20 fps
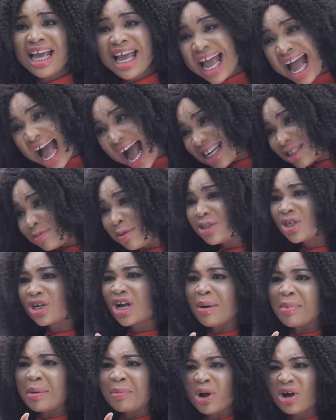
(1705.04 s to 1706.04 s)
He asked me to
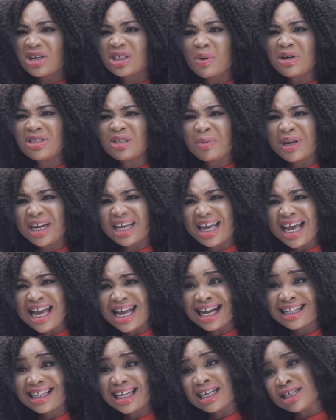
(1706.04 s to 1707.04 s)
come here because he wants to be the
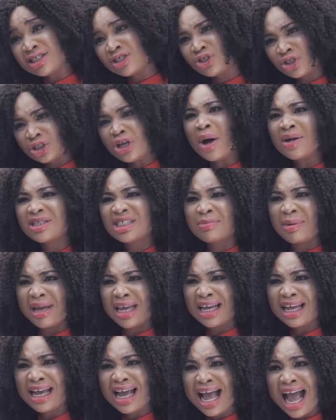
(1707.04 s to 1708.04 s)
king and then insult me.